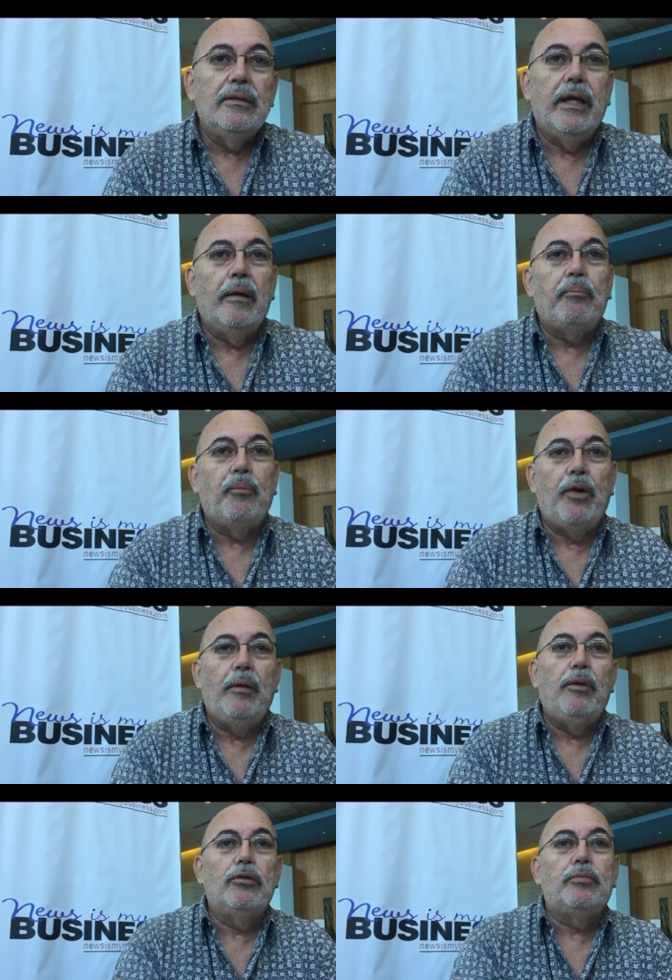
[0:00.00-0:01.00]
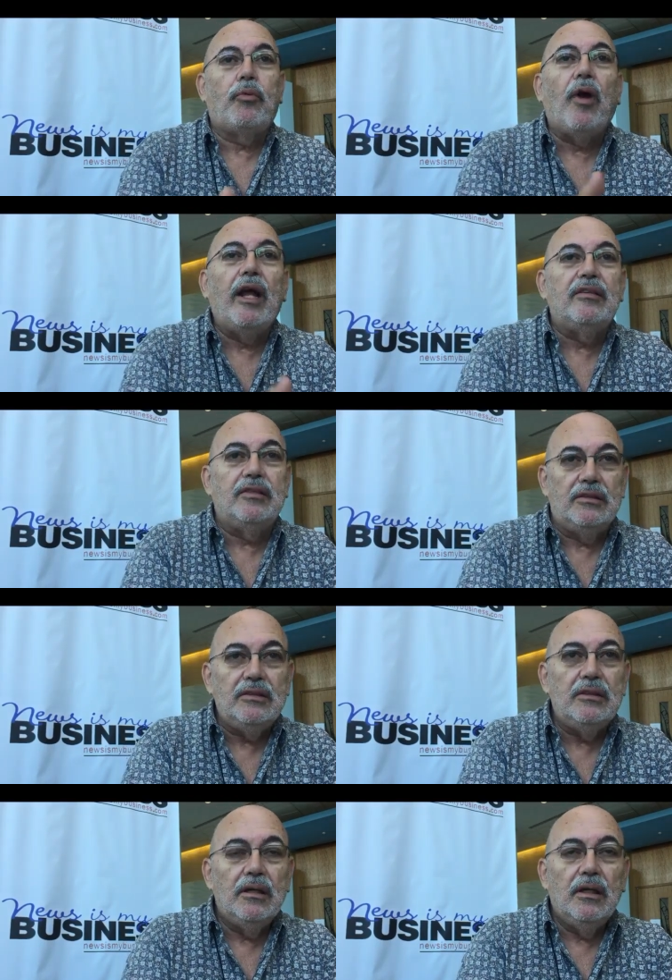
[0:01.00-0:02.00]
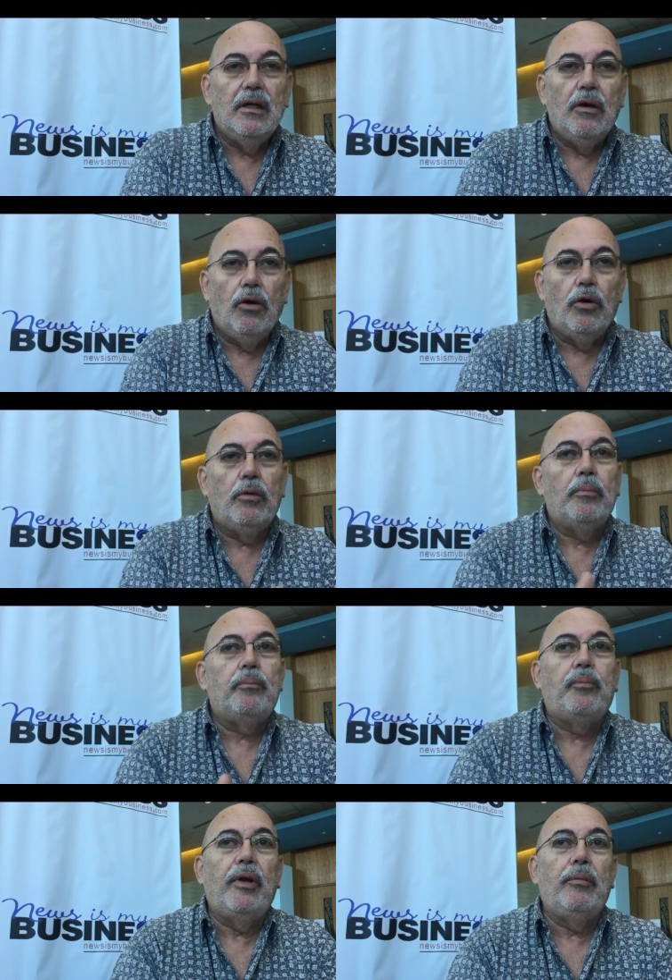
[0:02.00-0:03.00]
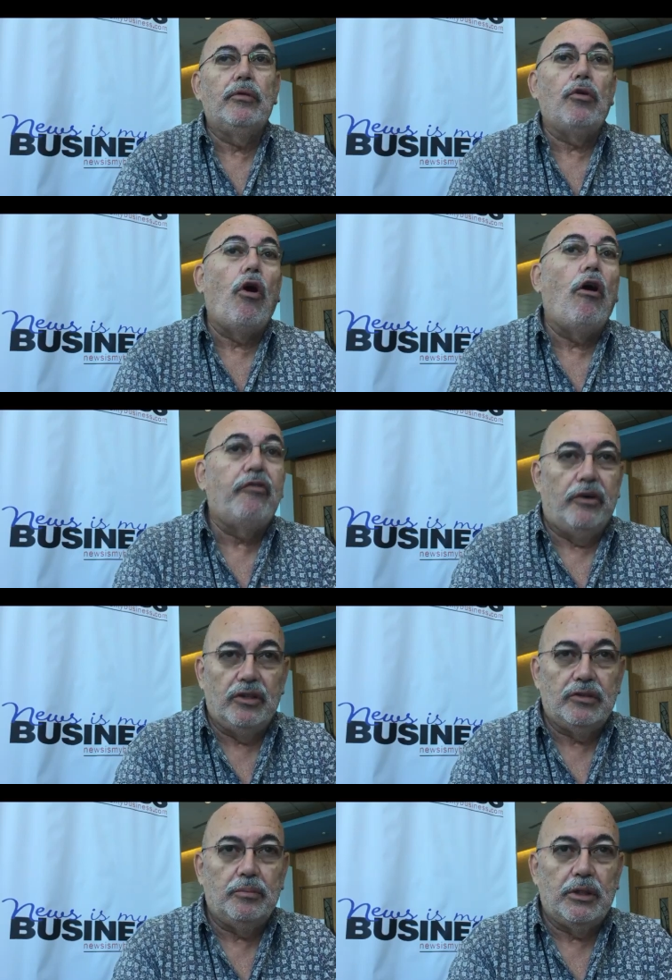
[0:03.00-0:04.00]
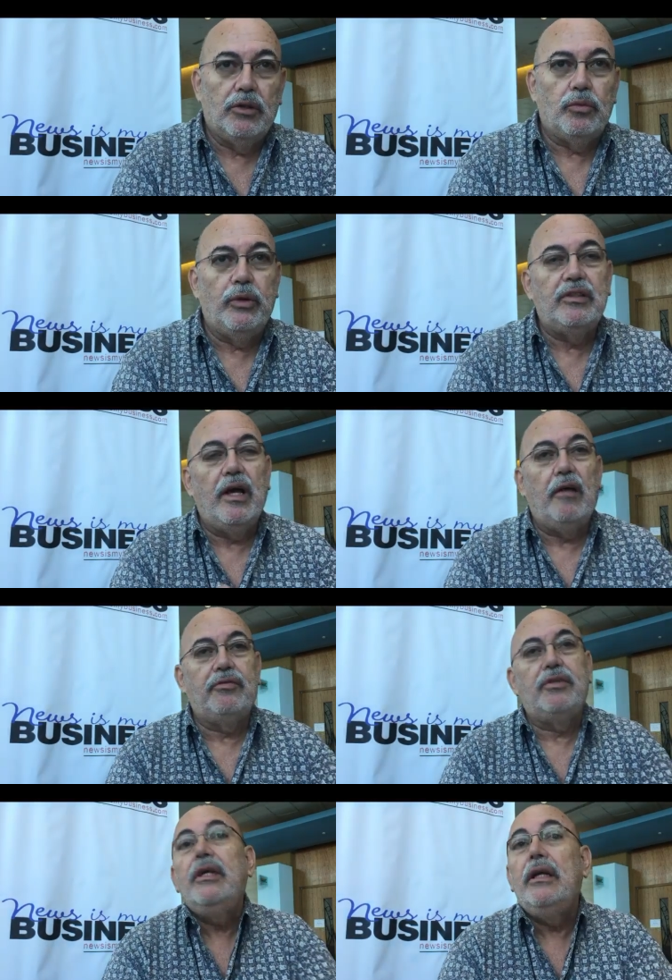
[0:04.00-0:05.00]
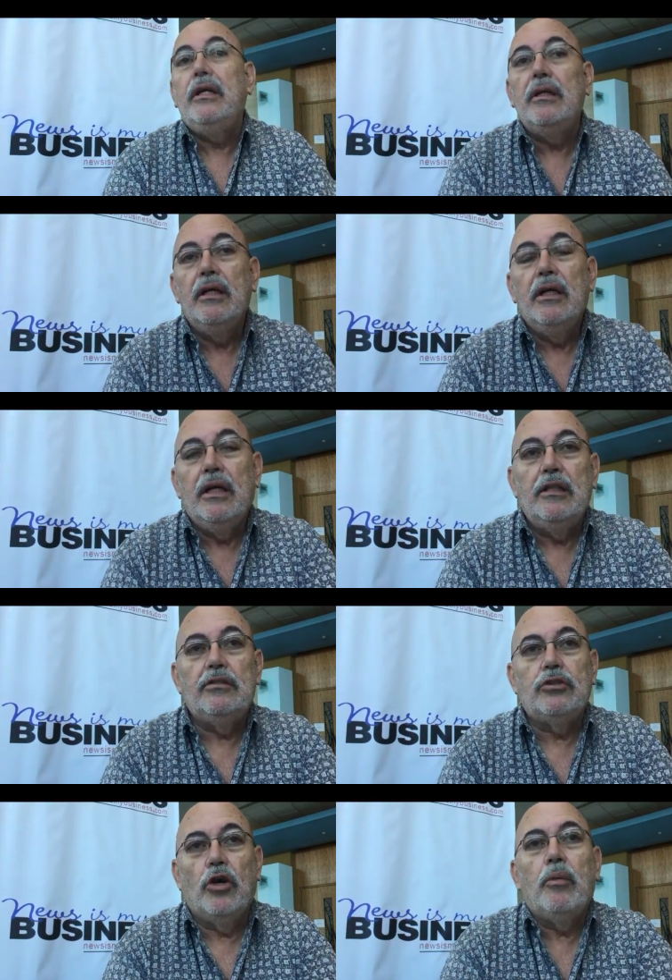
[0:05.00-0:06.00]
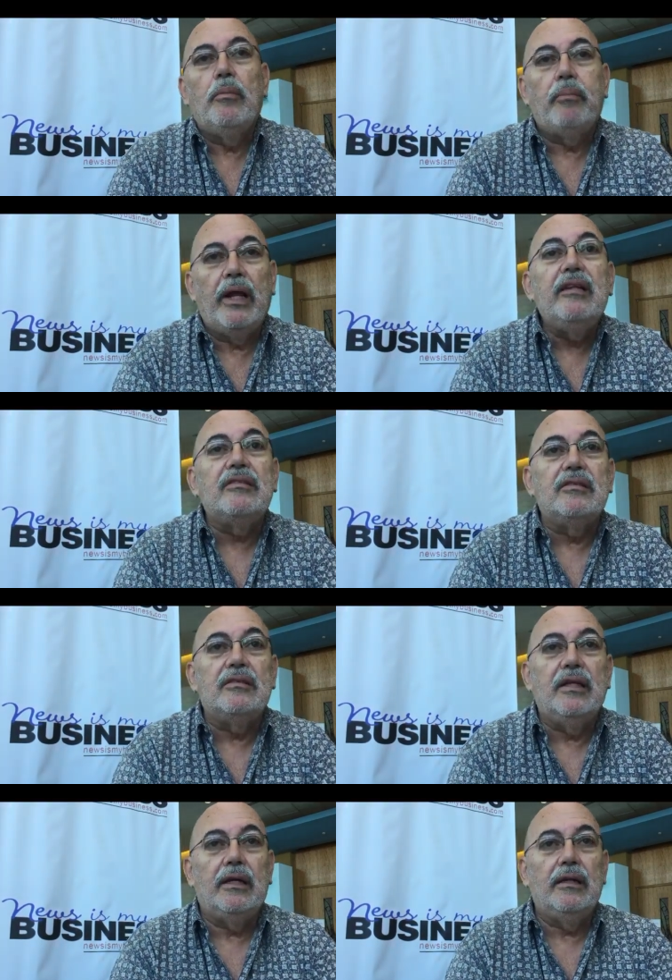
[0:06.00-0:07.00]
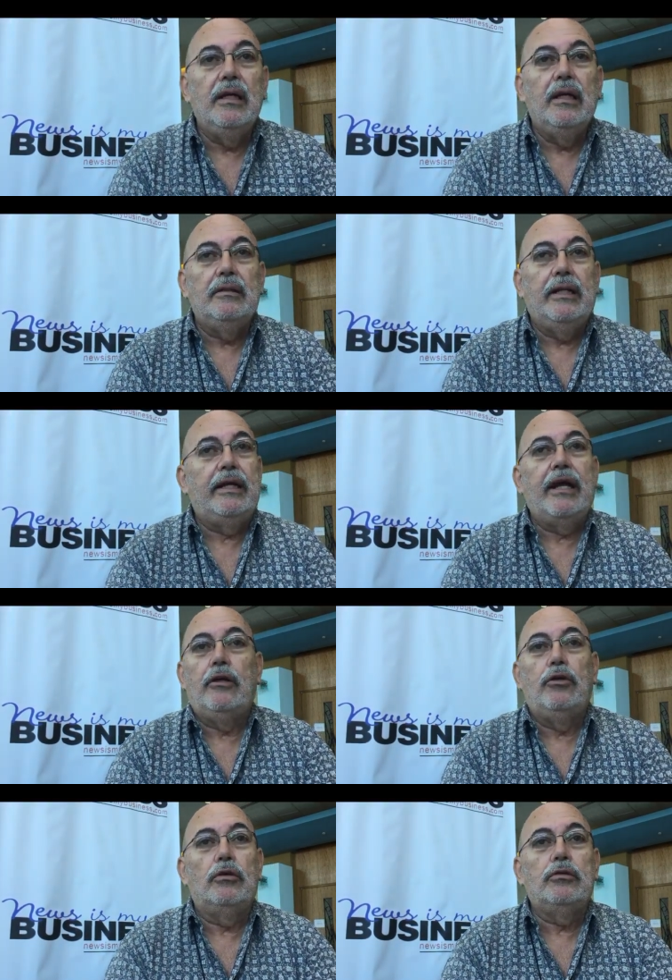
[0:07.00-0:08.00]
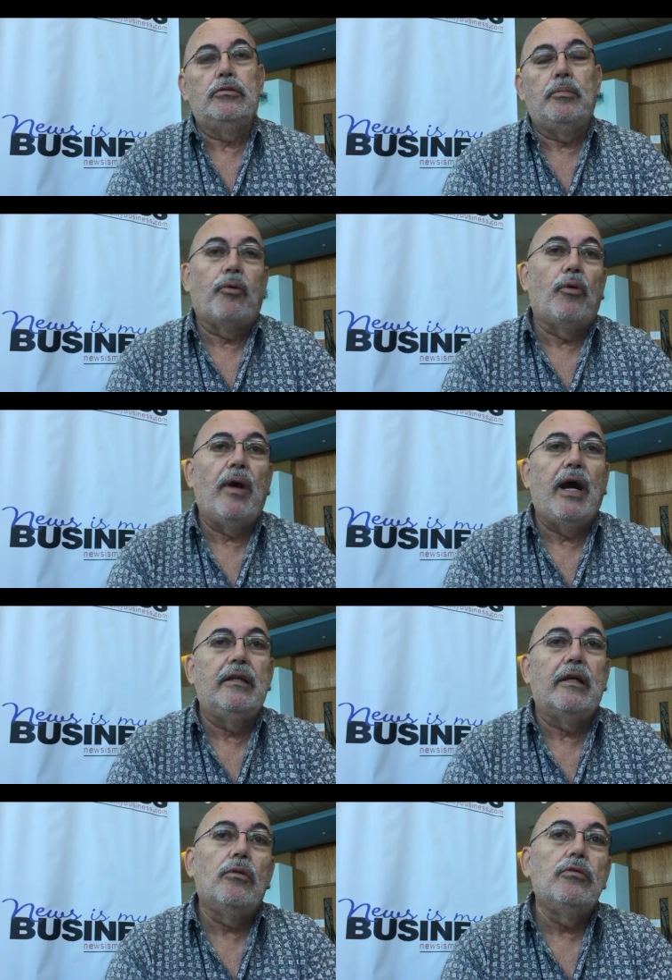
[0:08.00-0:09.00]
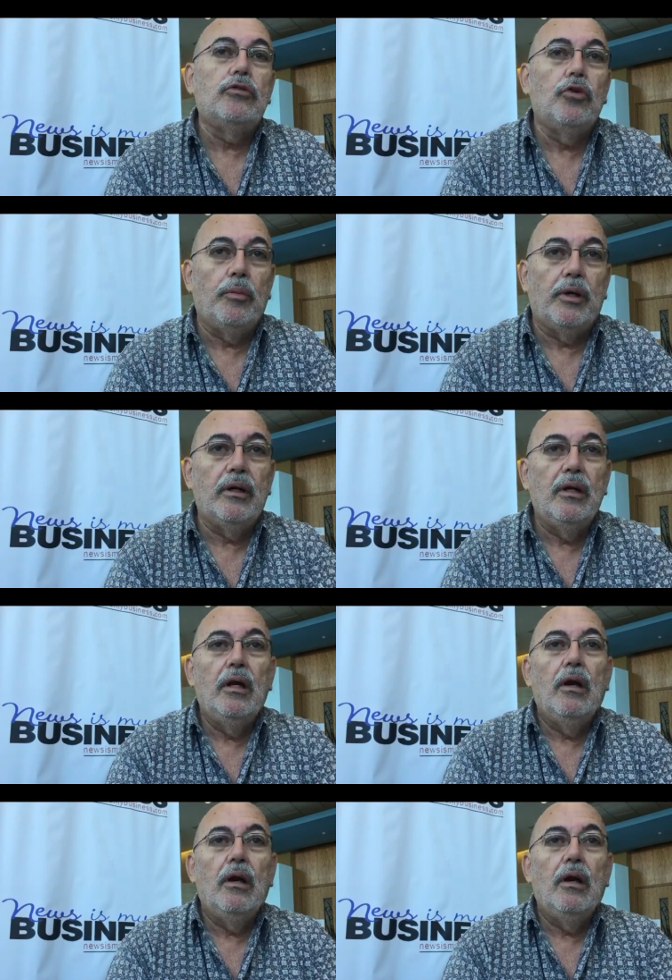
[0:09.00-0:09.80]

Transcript: the previous pricing or previous offers because we have seen in some places that they cannot provide the consumer